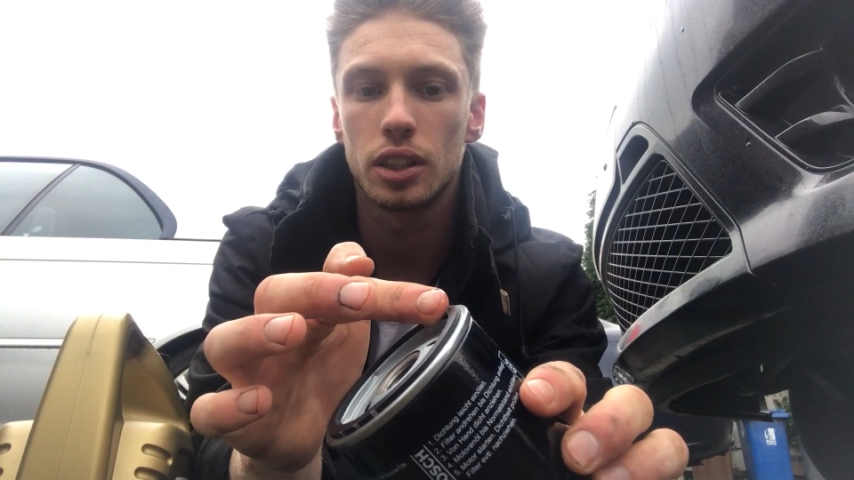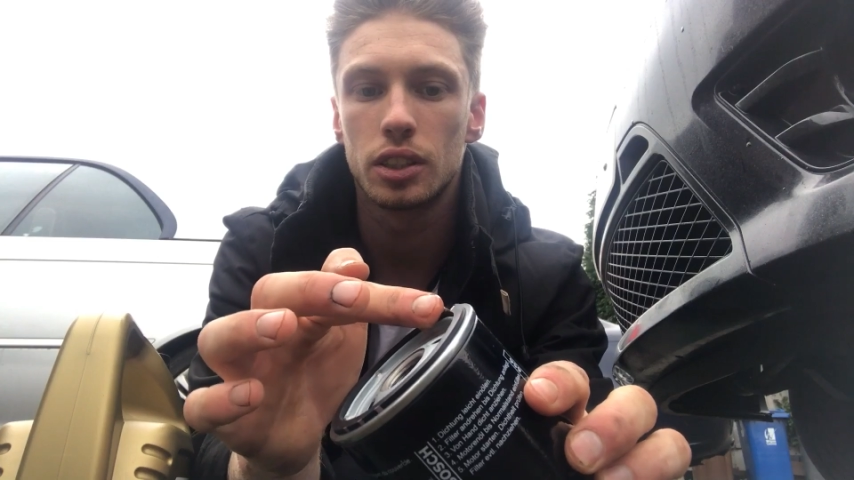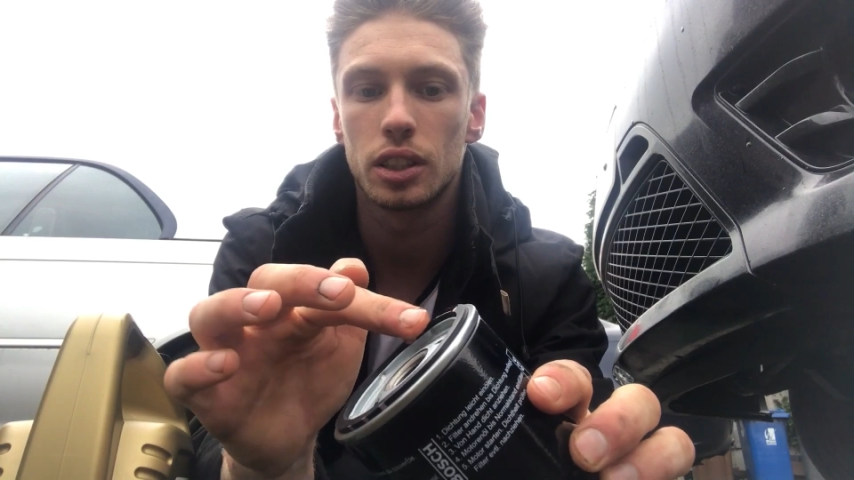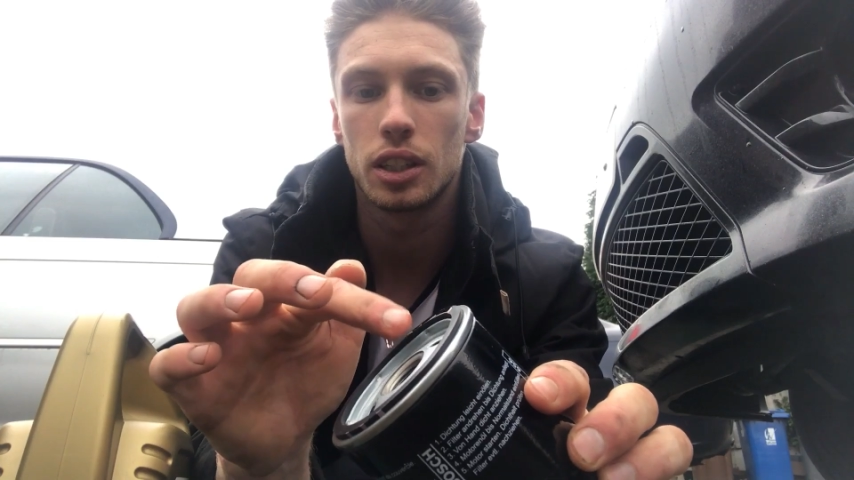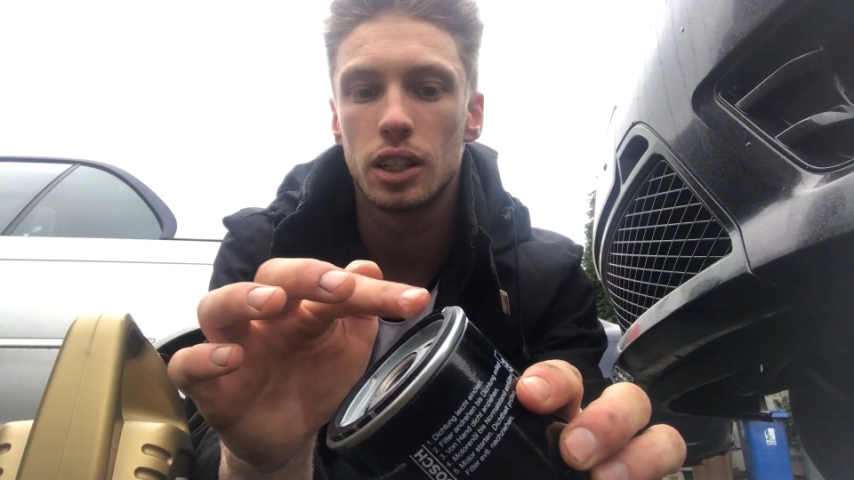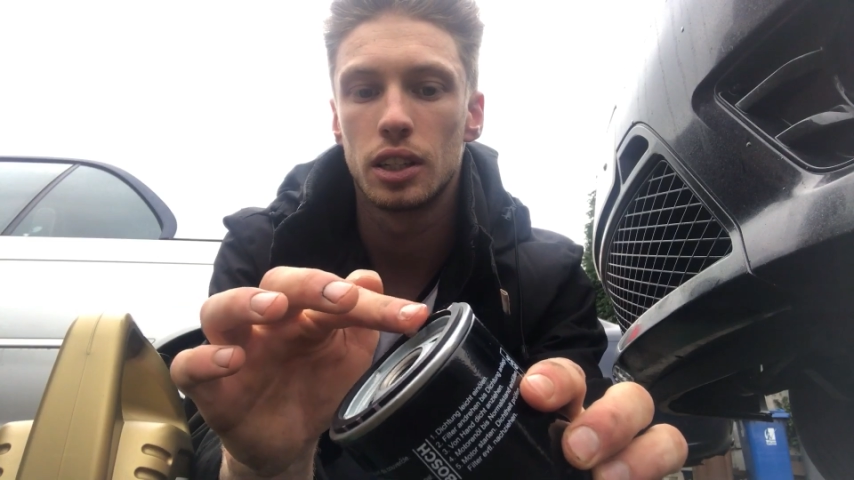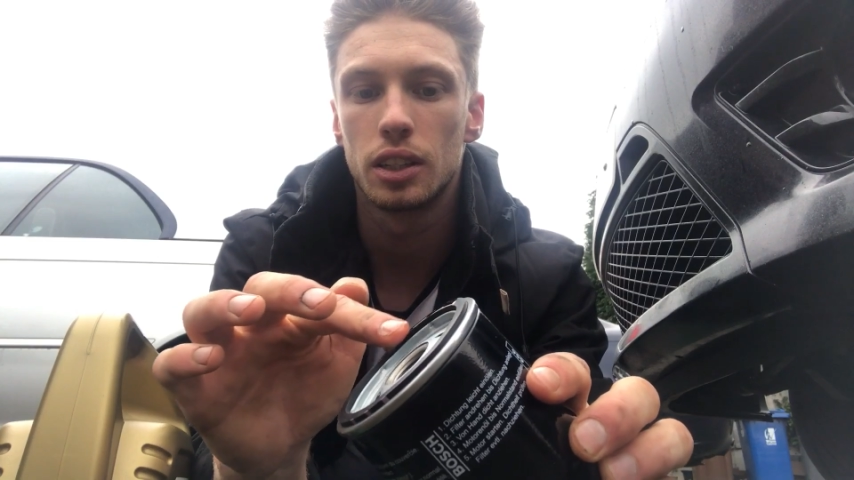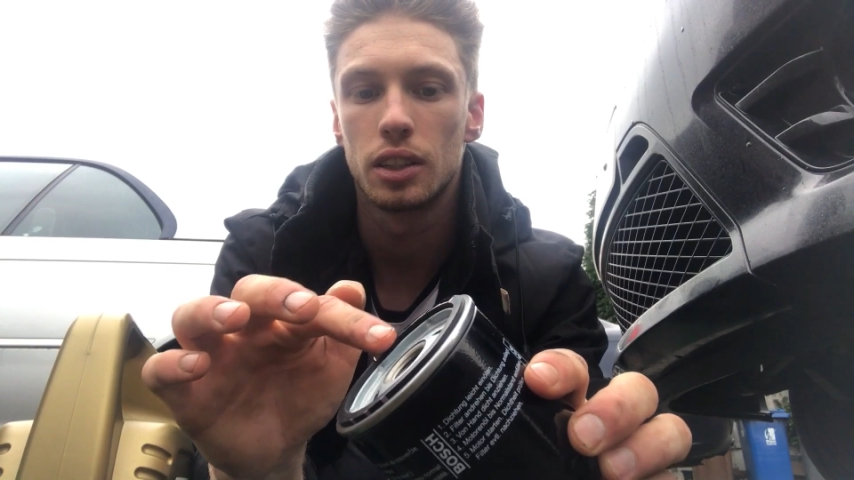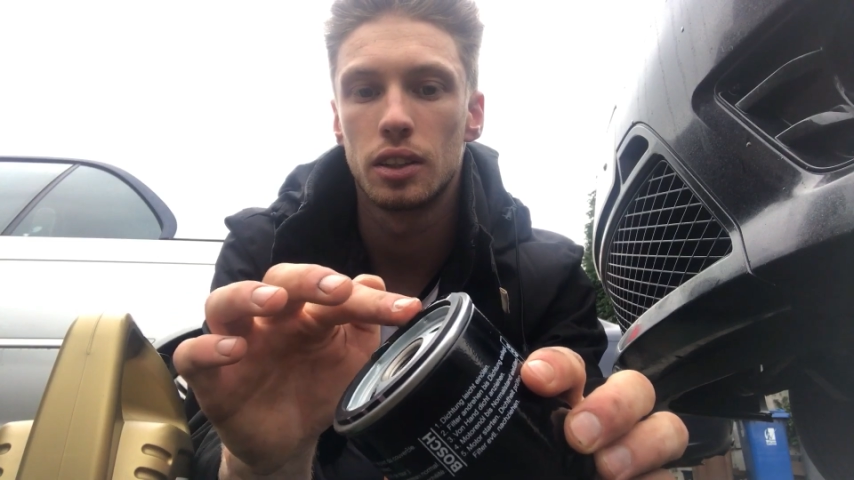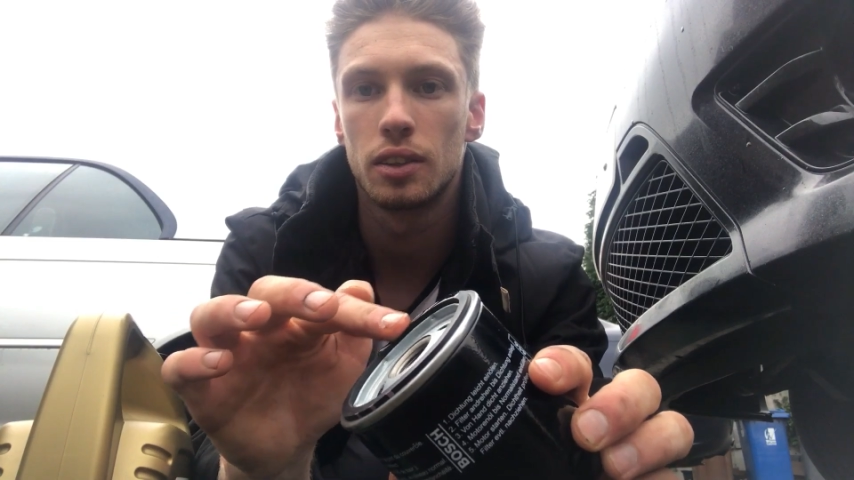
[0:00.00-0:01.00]
literally
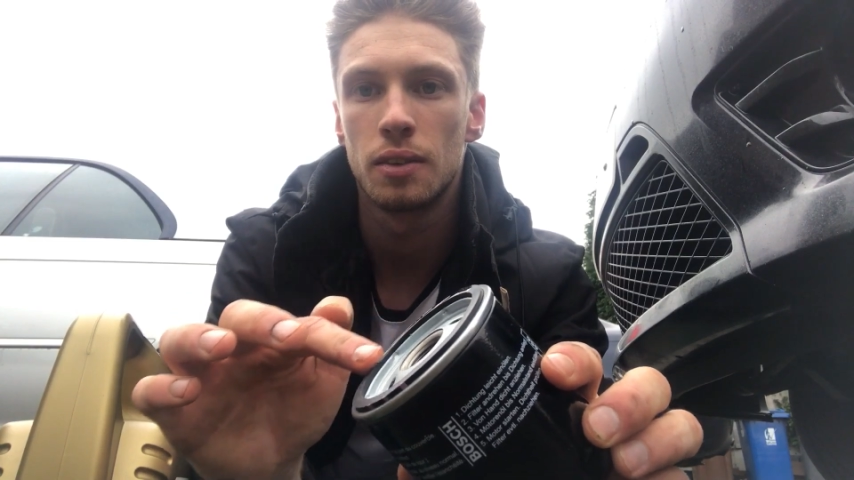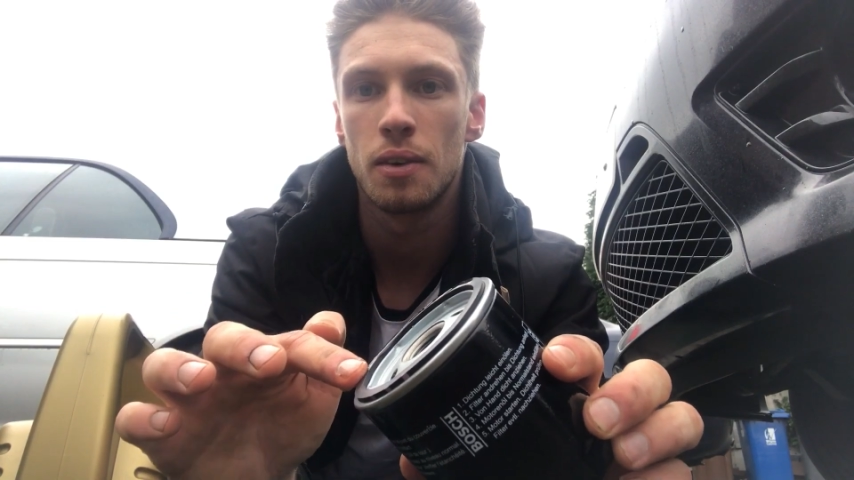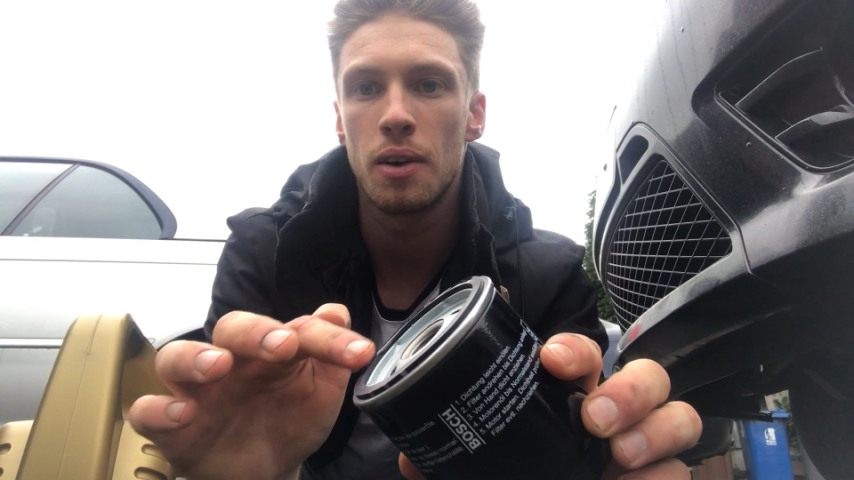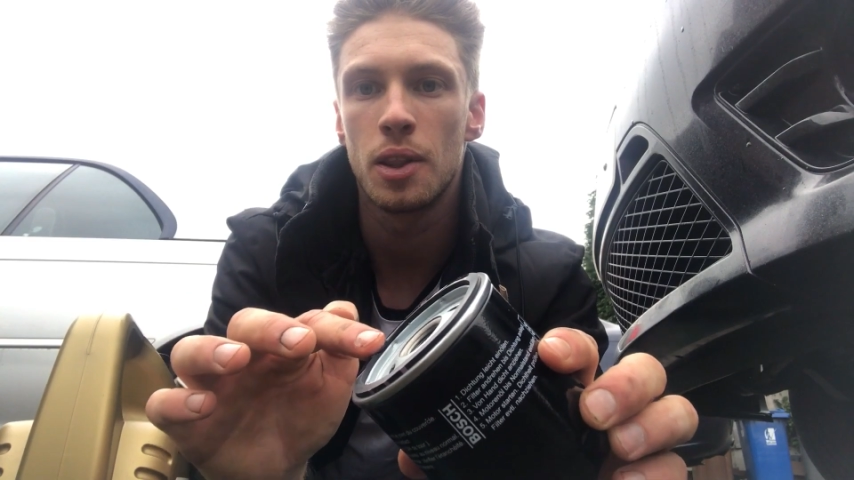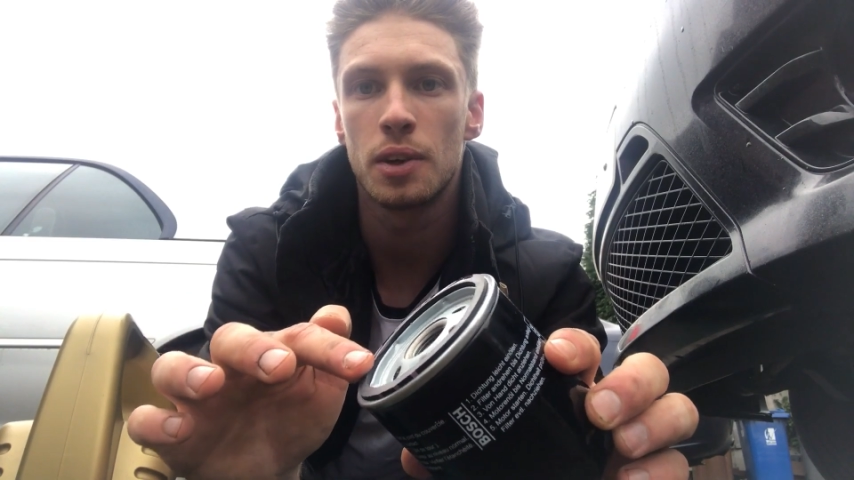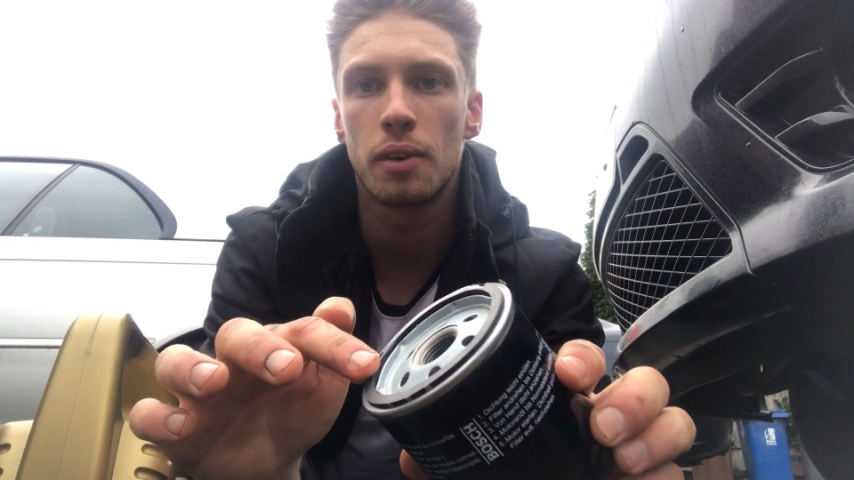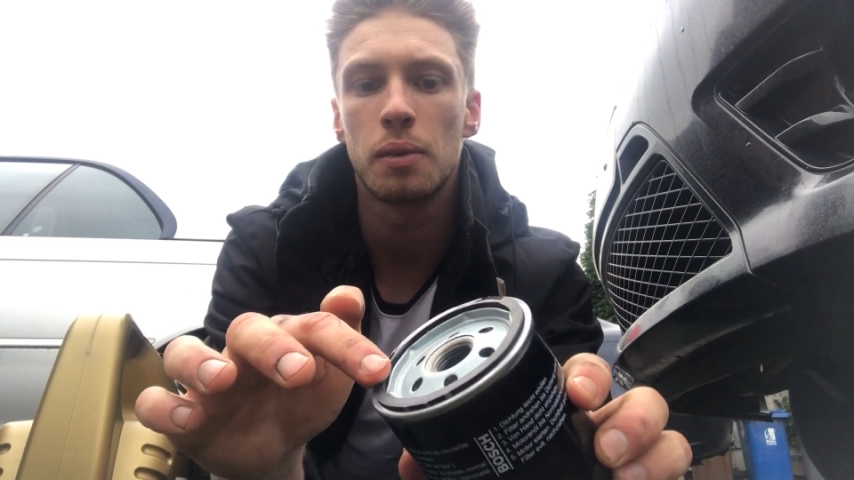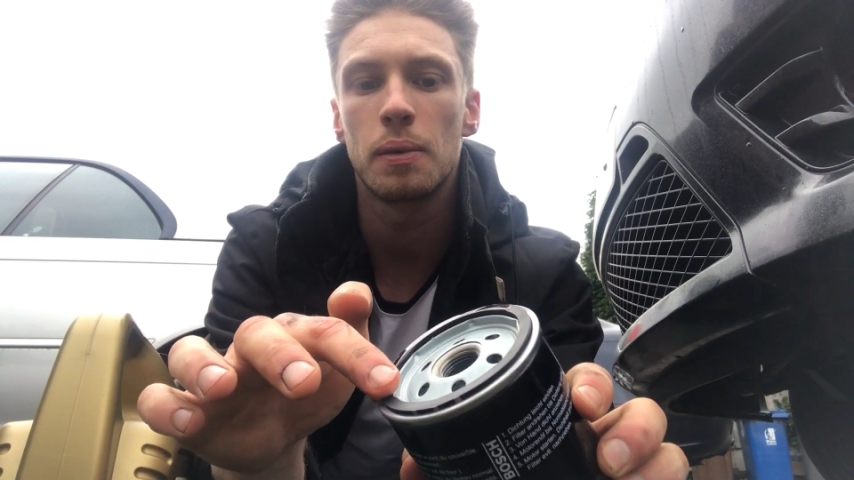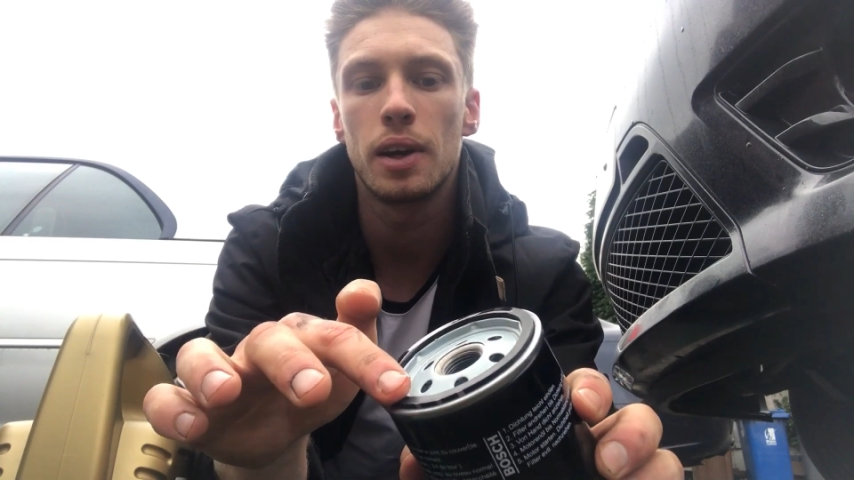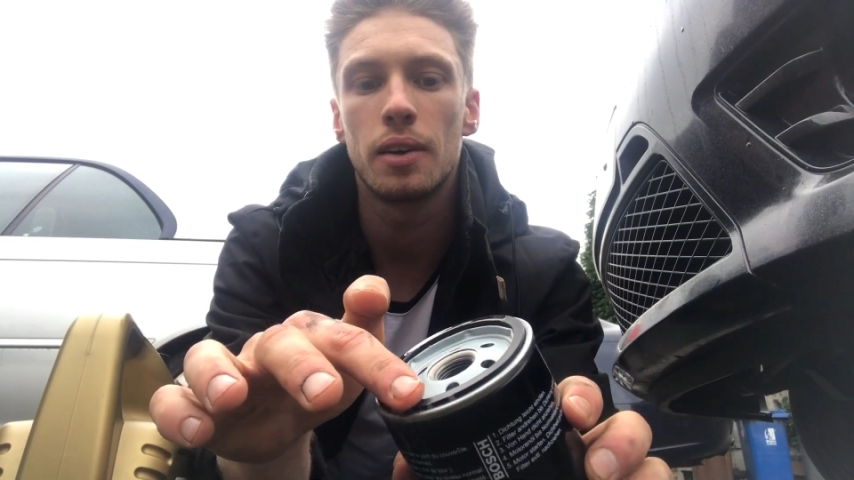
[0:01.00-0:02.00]
on the
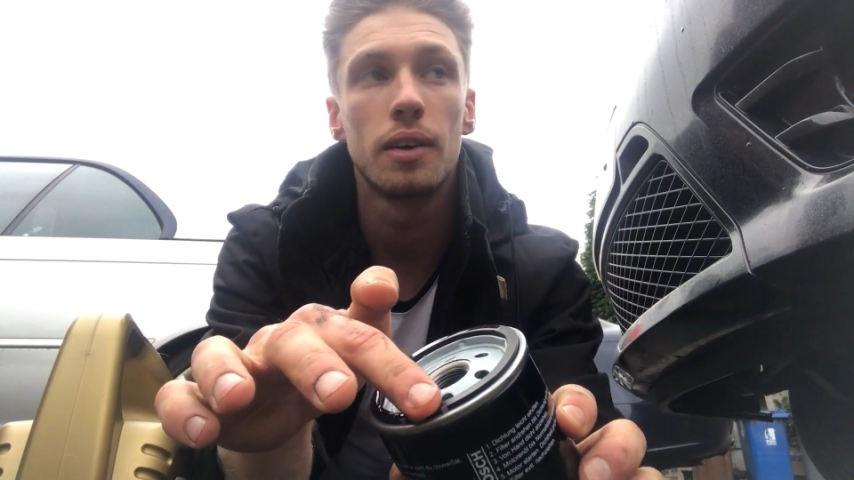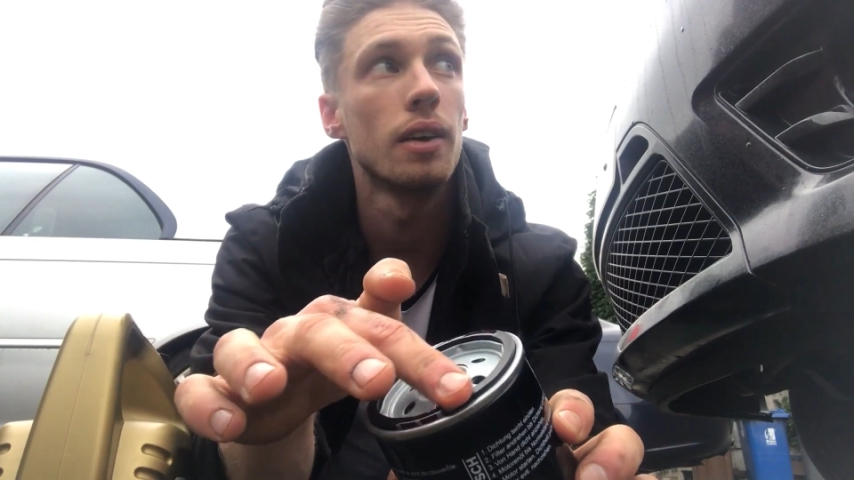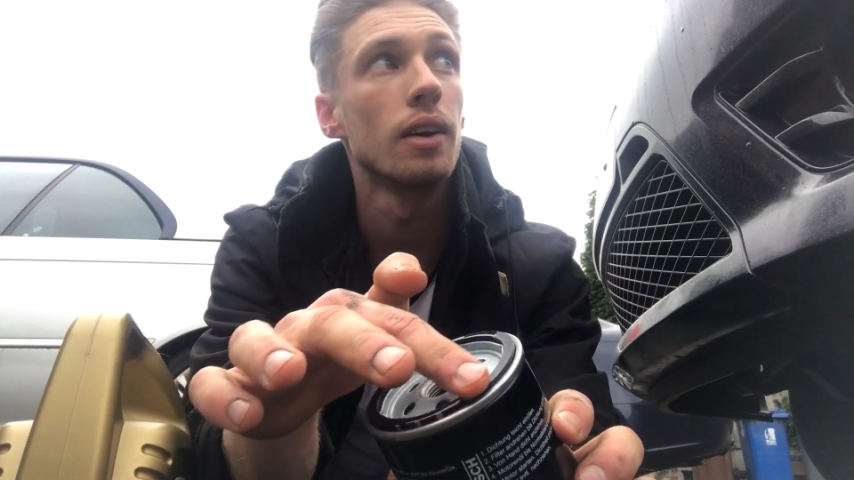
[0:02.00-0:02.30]
rubber bit,